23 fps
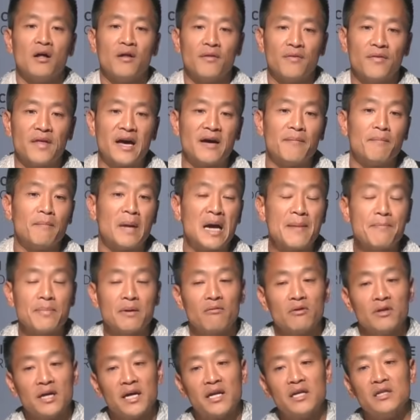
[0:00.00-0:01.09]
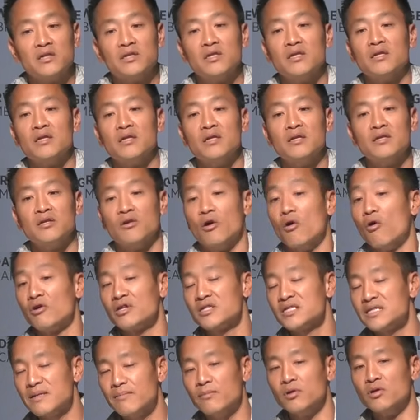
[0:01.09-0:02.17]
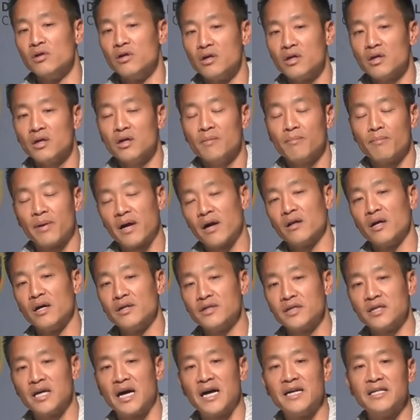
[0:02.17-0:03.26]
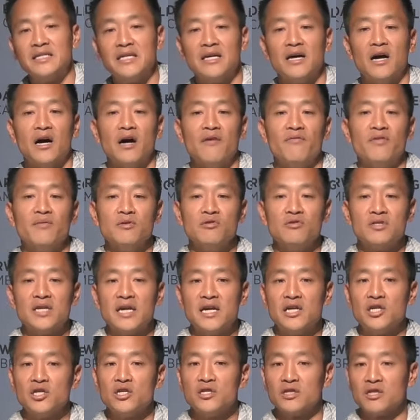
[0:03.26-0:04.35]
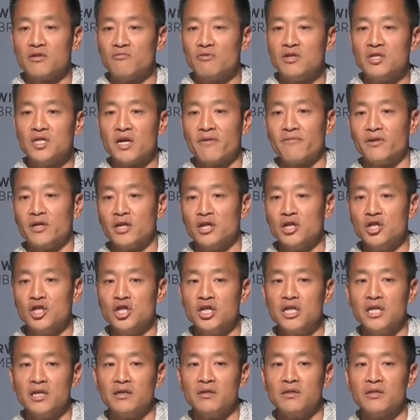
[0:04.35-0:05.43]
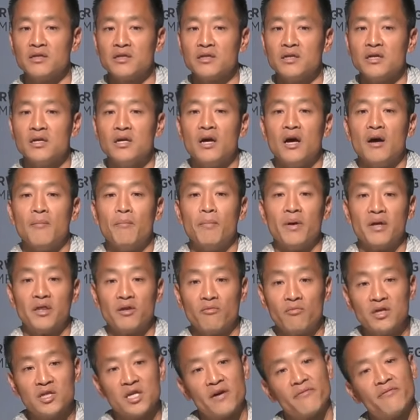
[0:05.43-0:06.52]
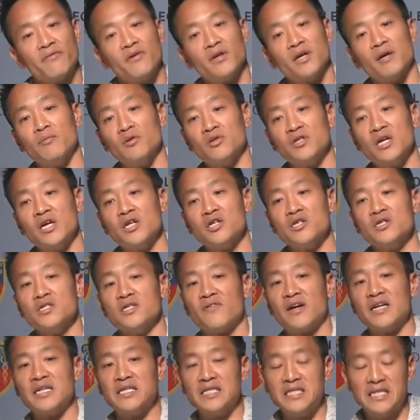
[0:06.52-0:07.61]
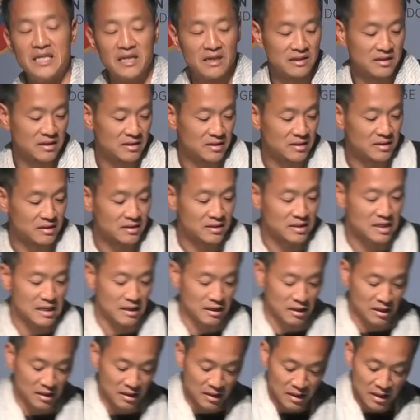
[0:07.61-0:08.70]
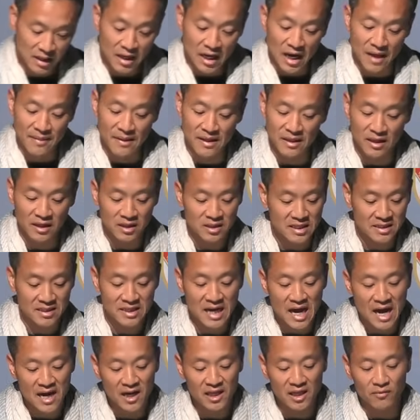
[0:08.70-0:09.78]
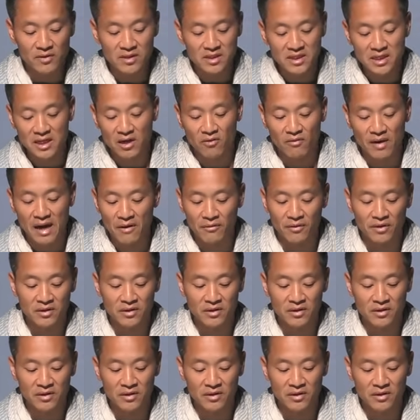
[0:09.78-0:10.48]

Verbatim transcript: that might be related to, you know, or similar parallel to the idea of the mutations and reshuffling in genes, but the reshuffling and mutations of ideas in society. And that the society that we see around